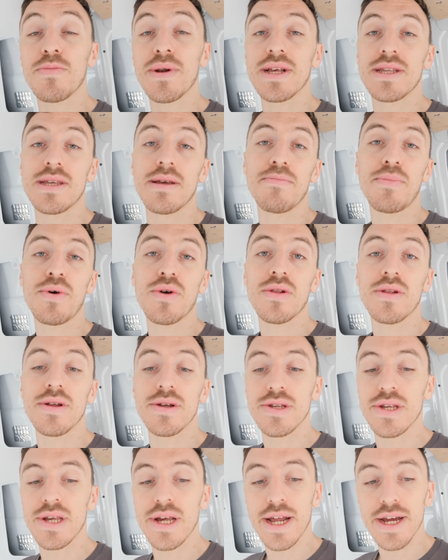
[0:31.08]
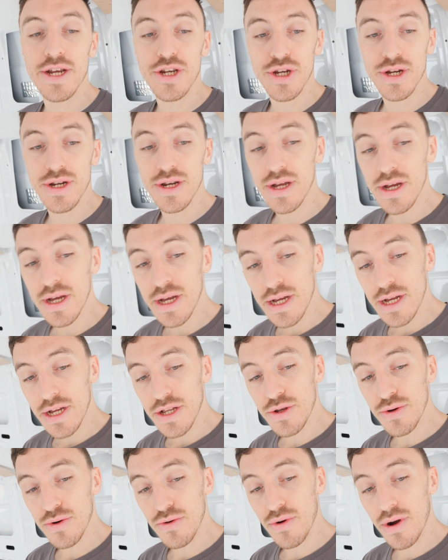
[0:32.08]
plastic bottle insulation
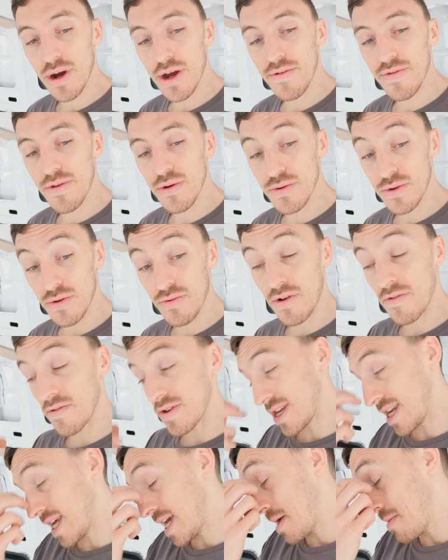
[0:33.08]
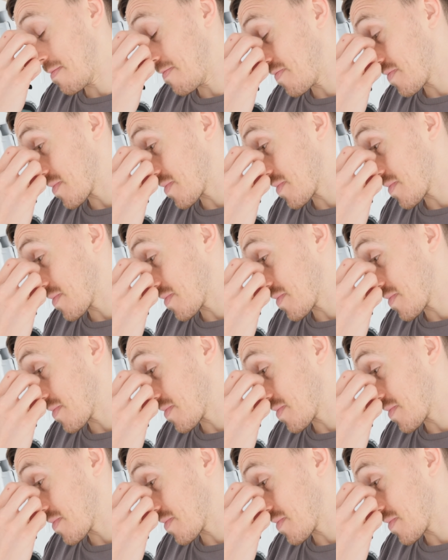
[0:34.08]
to arrive, that was arriving today.